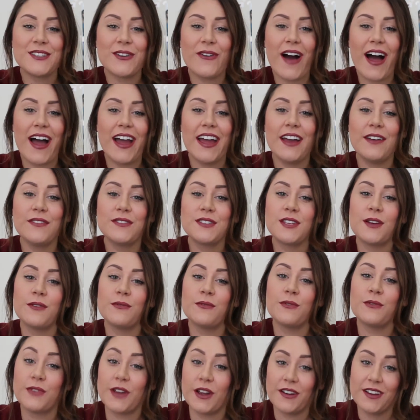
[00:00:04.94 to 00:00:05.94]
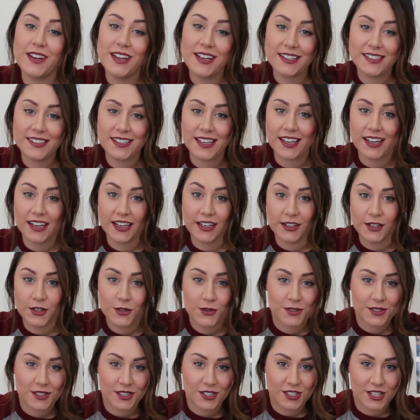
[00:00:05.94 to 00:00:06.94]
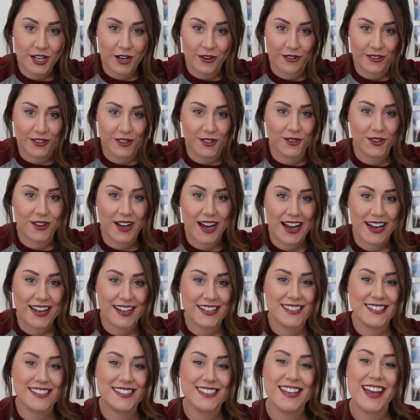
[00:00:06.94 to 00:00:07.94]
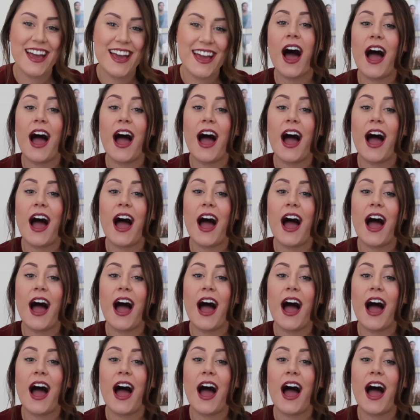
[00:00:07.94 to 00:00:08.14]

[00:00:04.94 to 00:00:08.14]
so I have some very exciting news to share with you guys.